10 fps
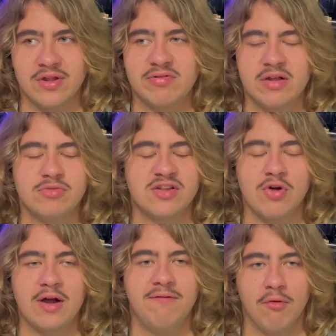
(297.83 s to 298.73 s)
This was him just
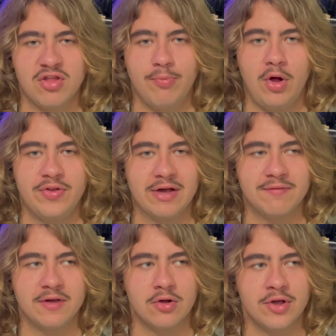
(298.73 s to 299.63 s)
trying to force the ball
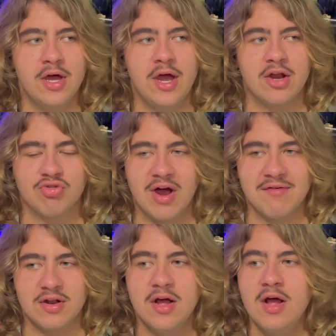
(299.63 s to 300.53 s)
downfield and
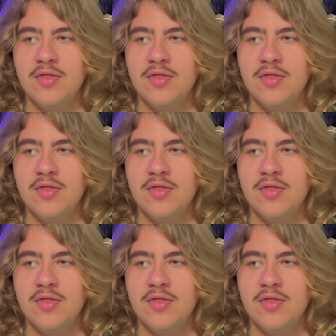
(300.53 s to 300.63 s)
drive it.